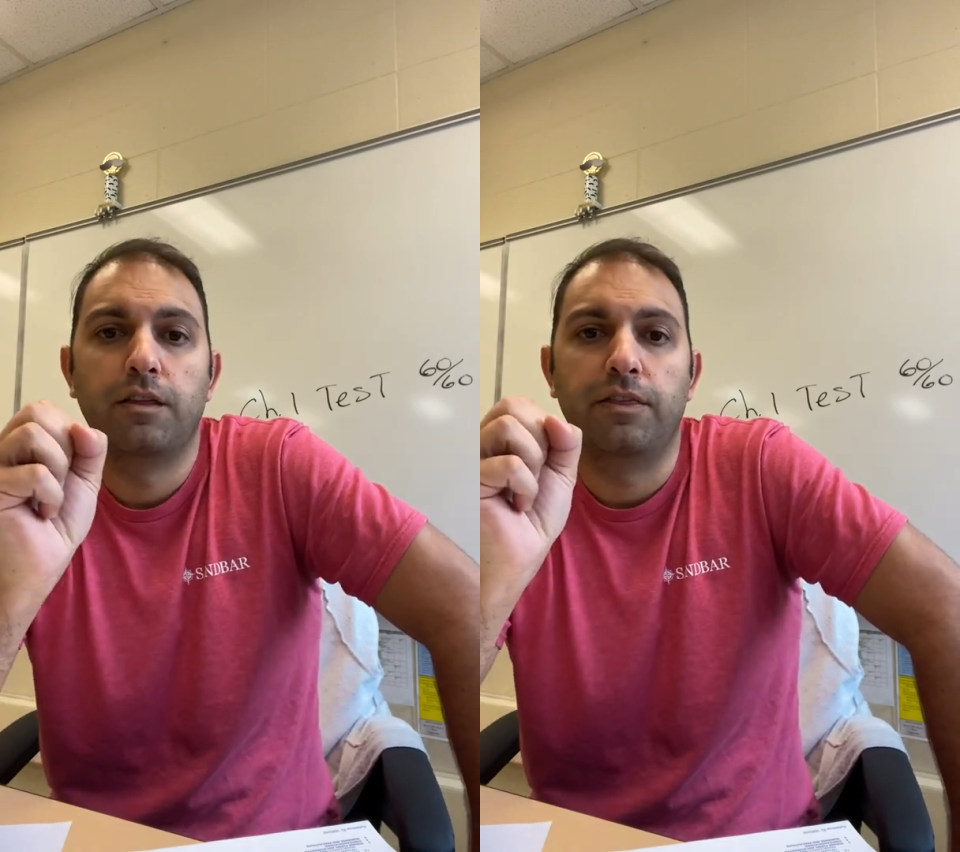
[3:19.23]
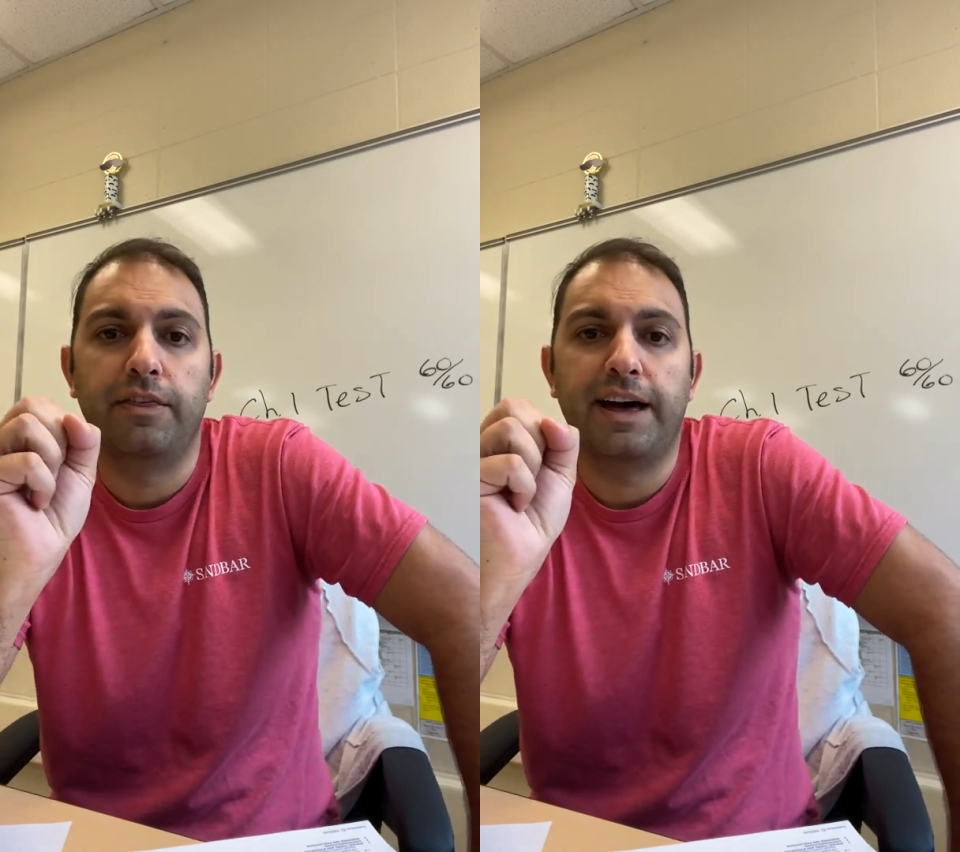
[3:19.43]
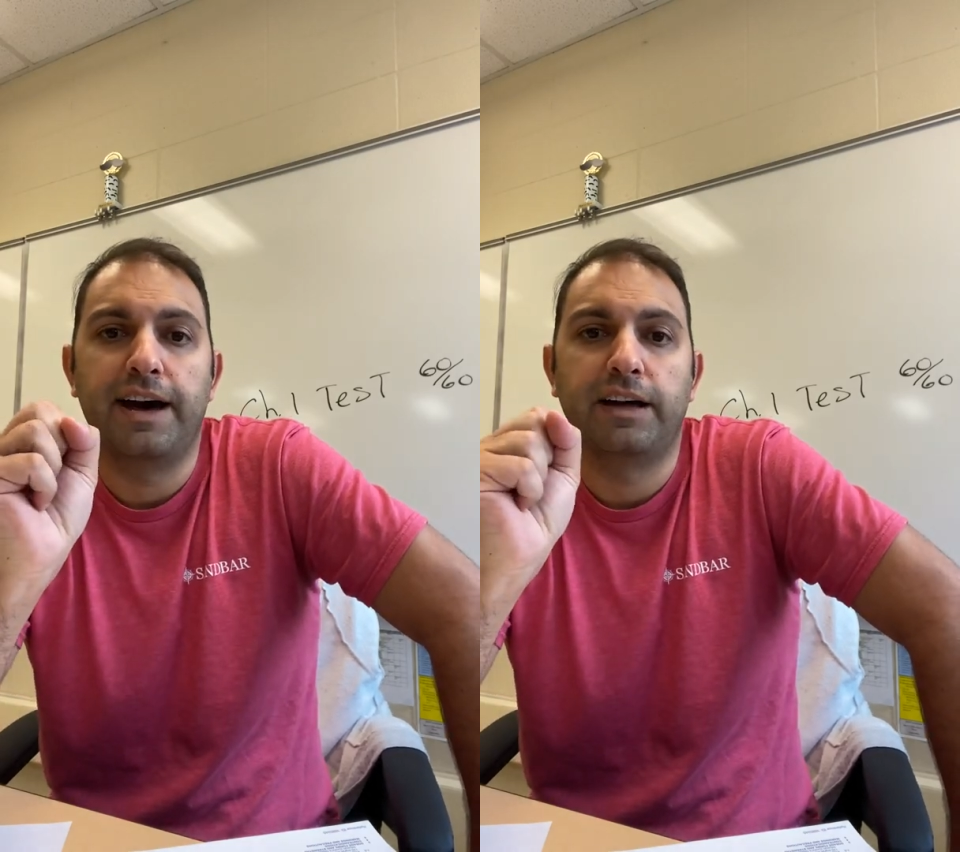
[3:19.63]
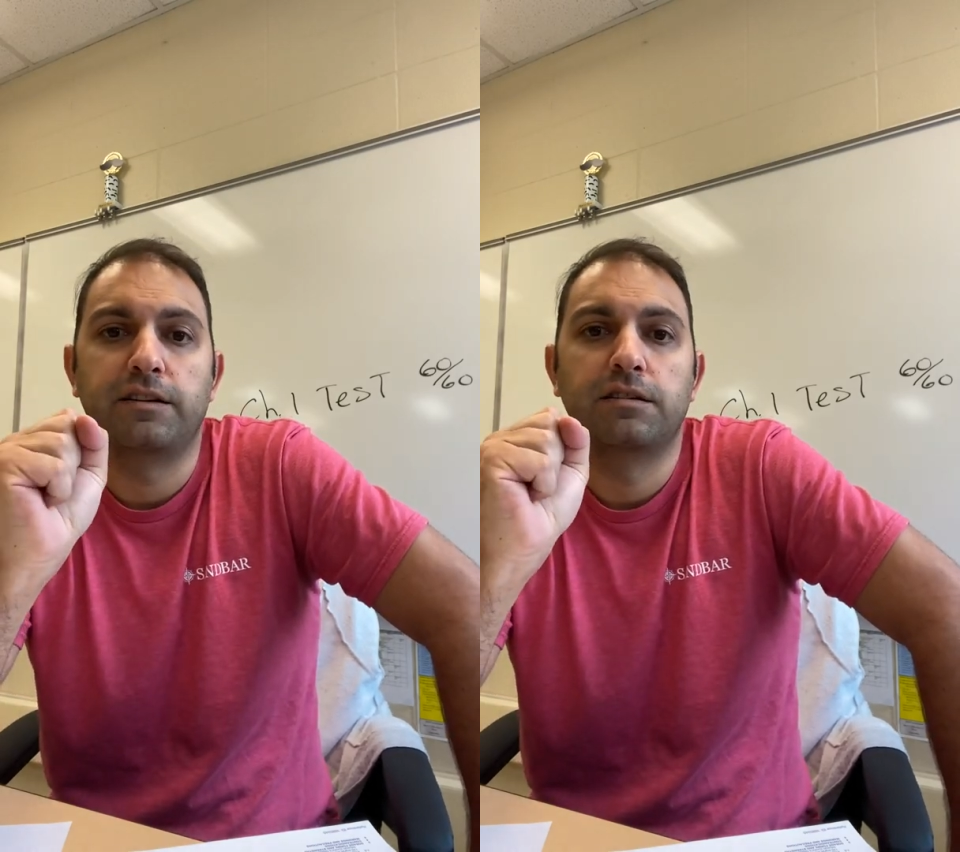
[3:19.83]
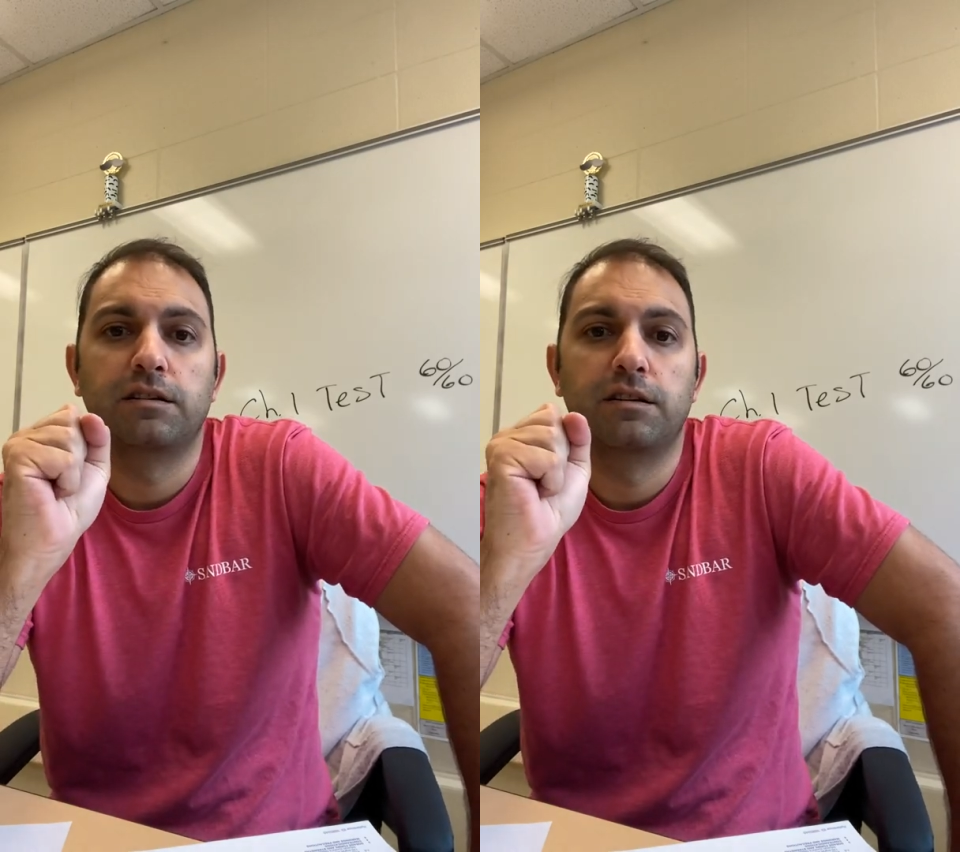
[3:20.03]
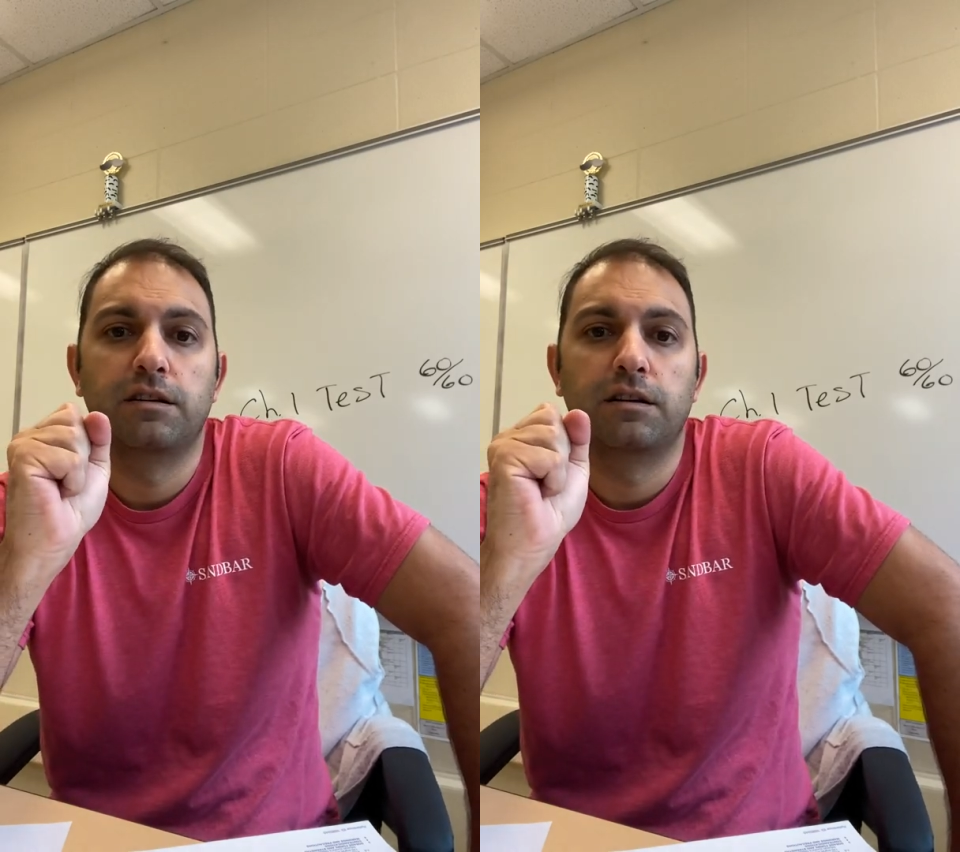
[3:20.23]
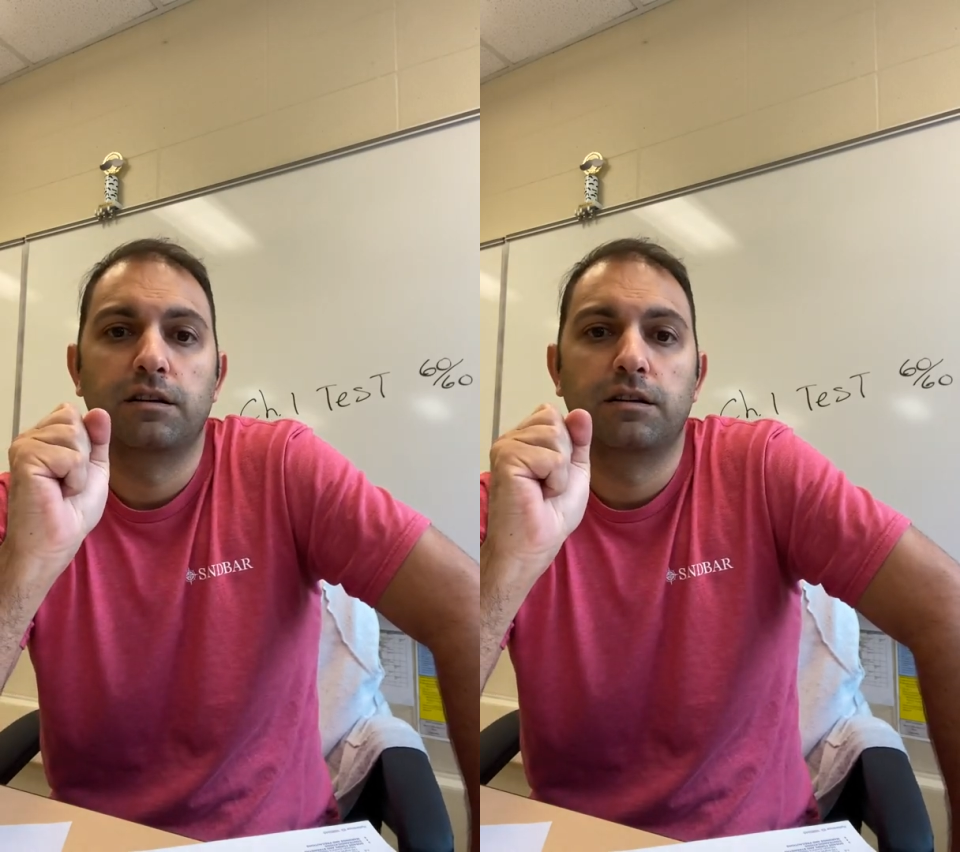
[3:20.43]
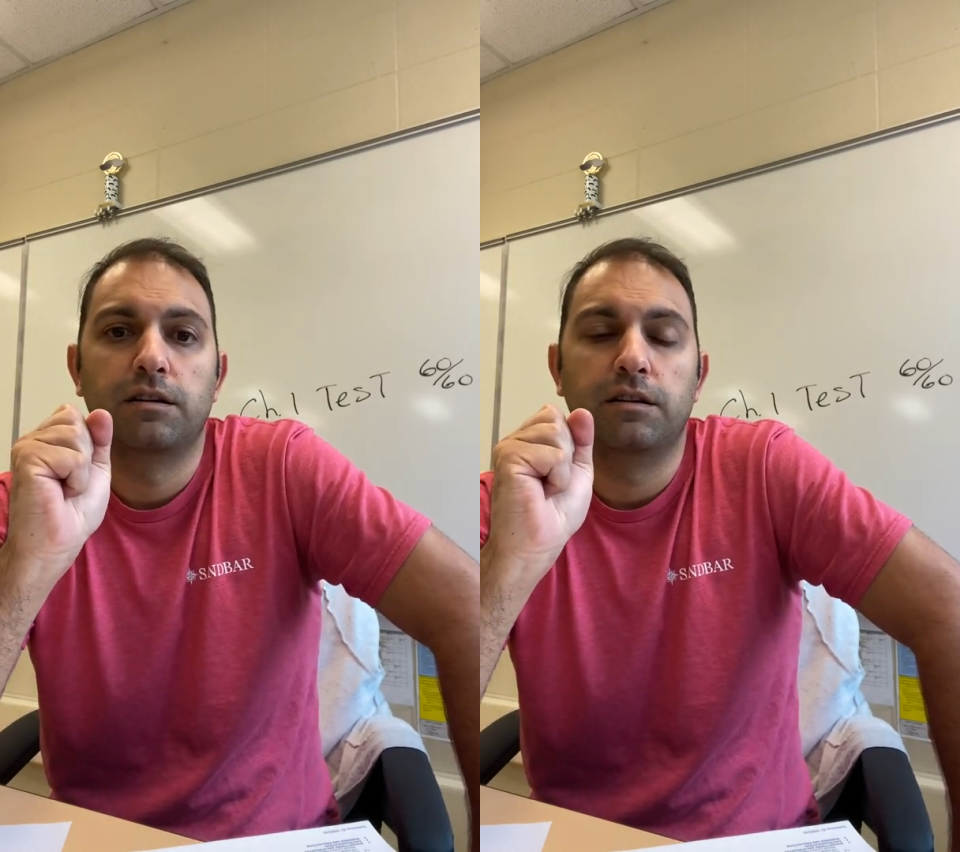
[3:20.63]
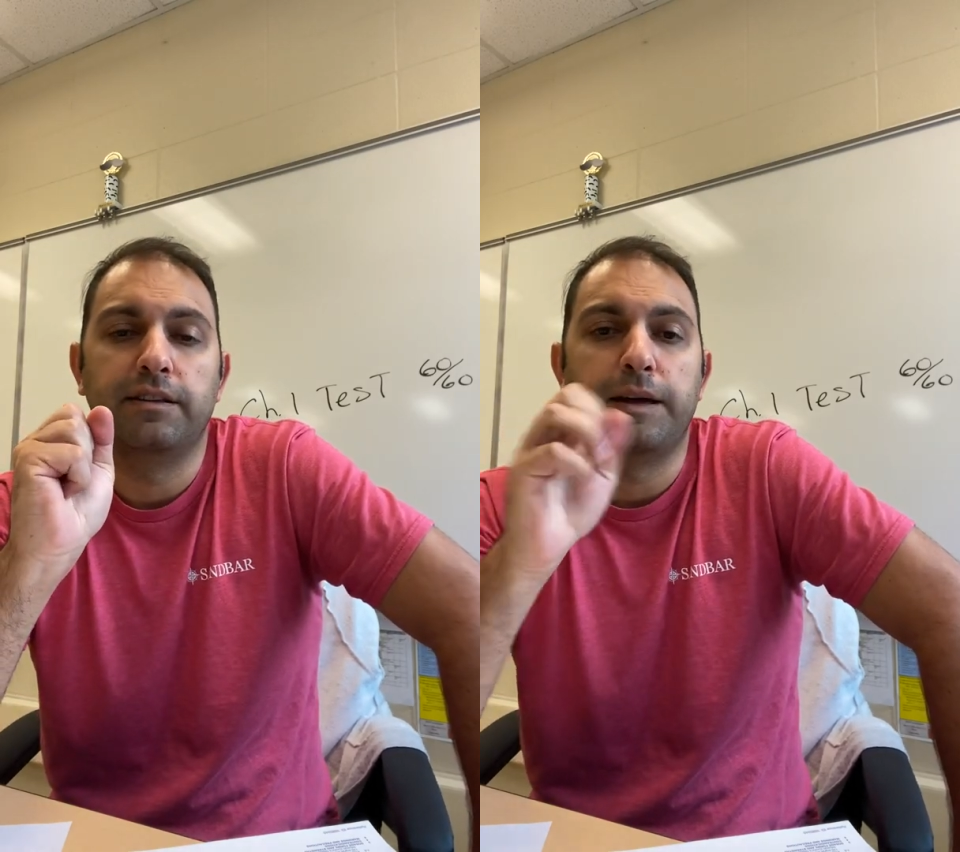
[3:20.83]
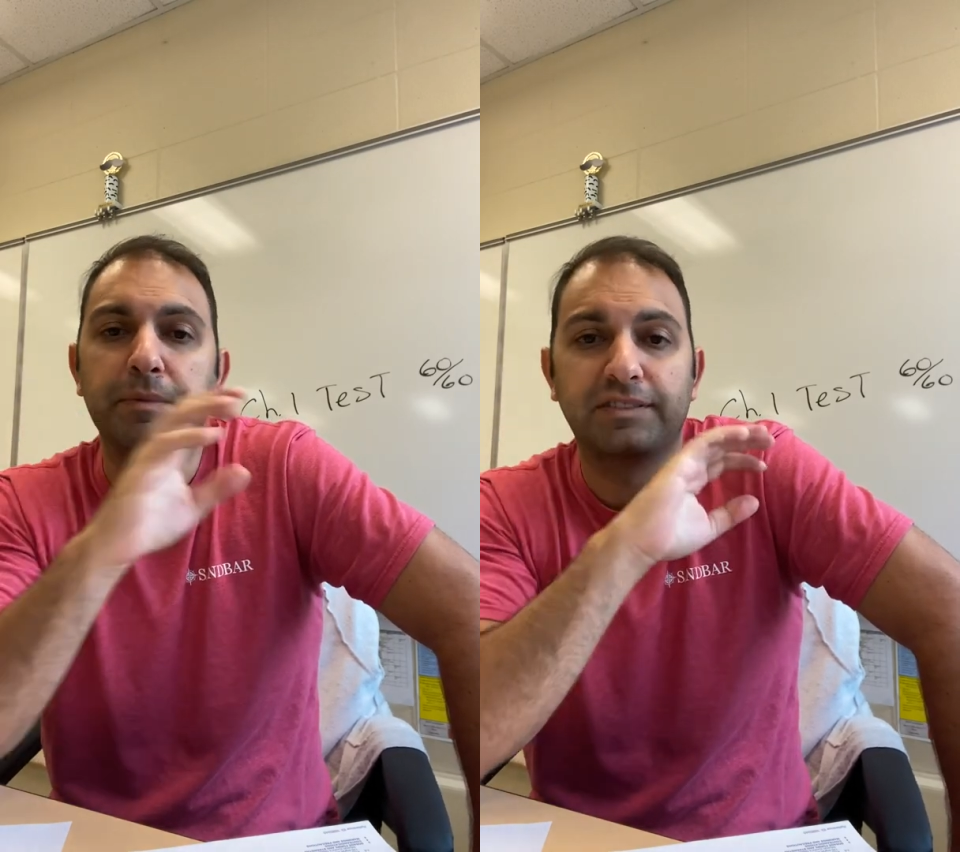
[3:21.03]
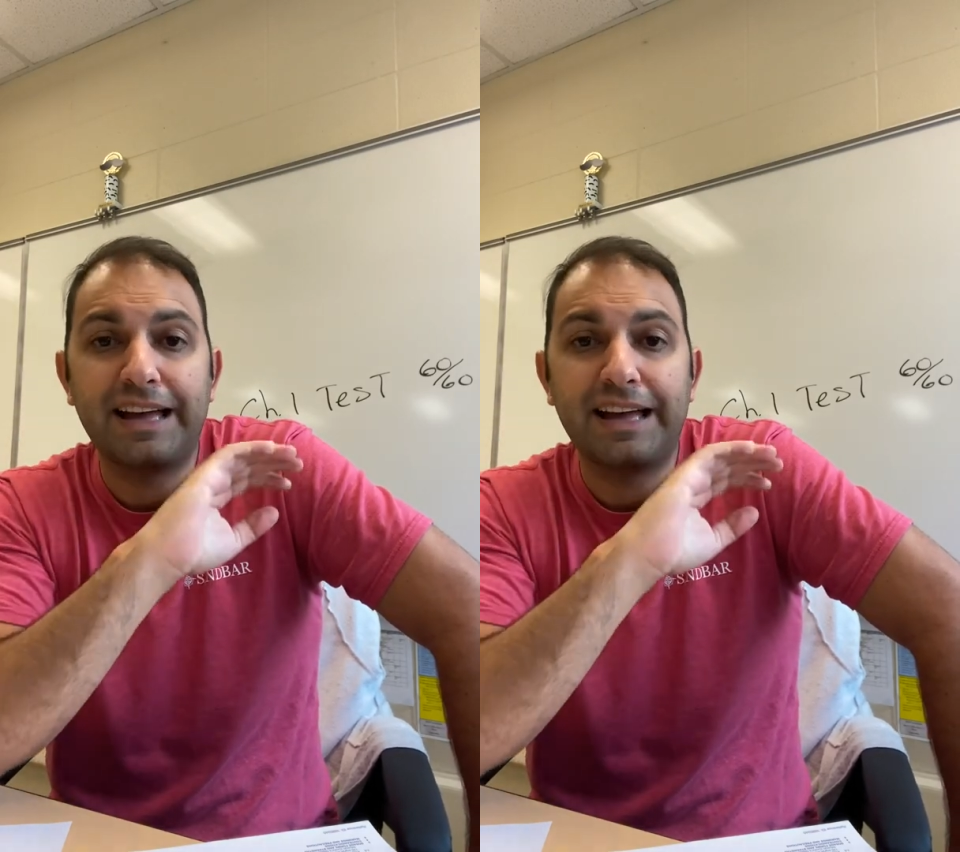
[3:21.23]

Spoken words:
that they missed